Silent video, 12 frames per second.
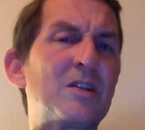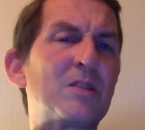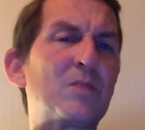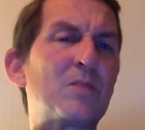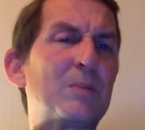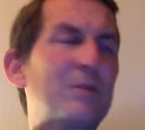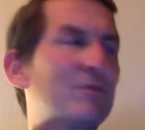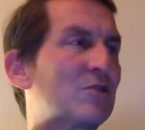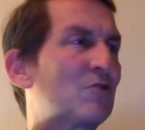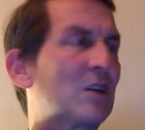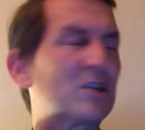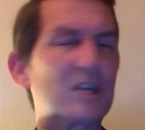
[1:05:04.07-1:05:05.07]
doesn't want to be
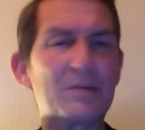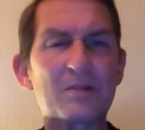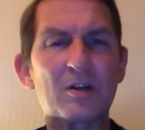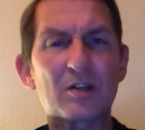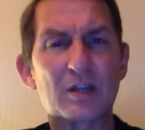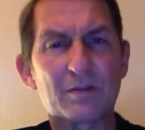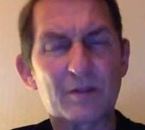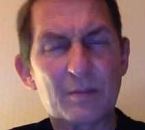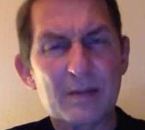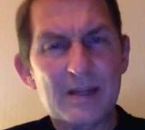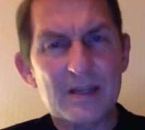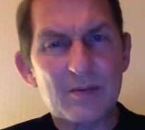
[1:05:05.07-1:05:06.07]
restrained. She keeps asking for the
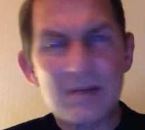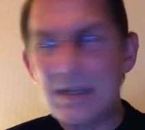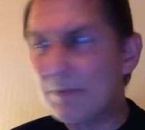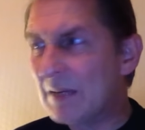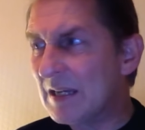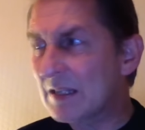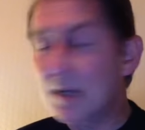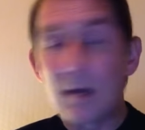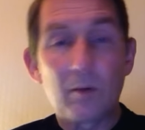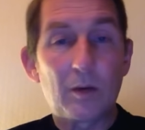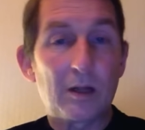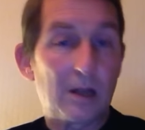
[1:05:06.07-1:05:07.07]
police. Where's the police?
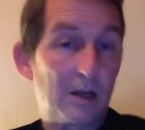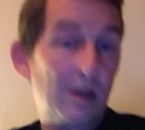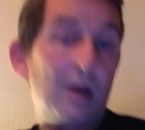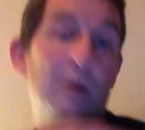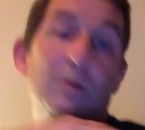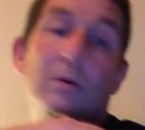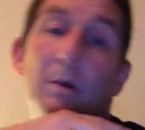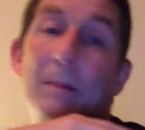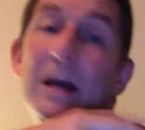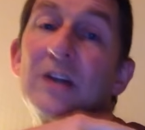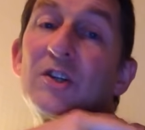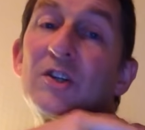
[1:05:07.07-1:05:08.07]
Well, hello, got
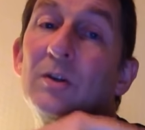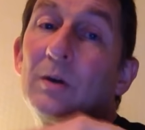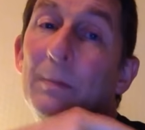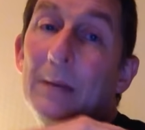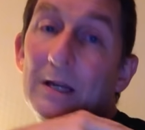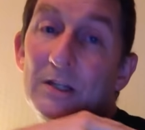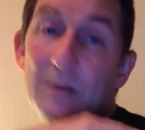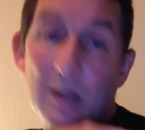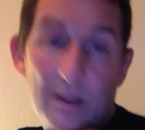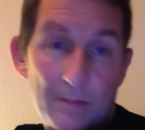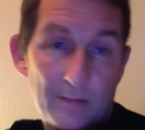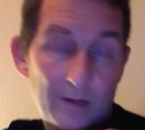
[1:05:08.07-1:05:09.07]
badge, look, police.
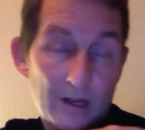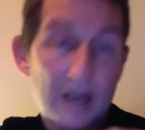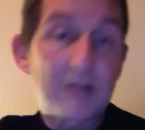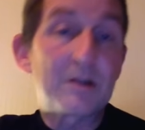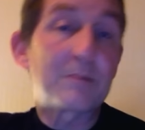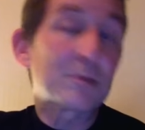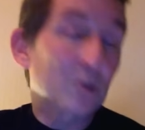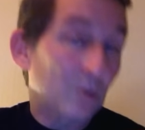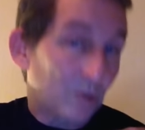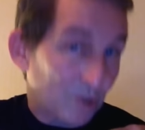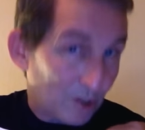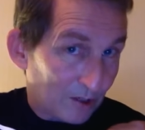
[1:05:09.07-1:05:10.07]
And I'm
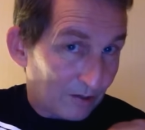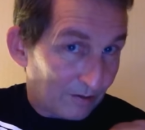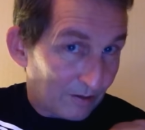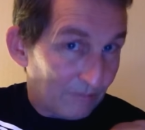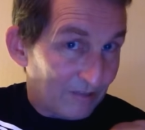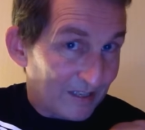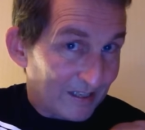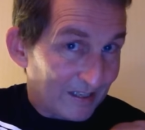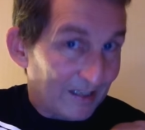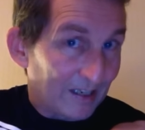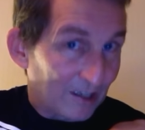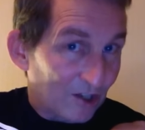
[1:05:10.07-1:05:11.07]
sure she can read
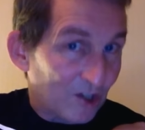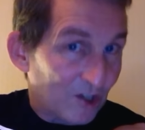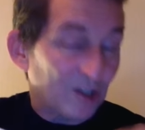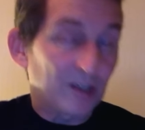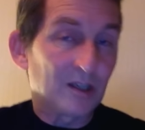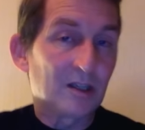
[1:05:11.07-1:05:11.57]
English.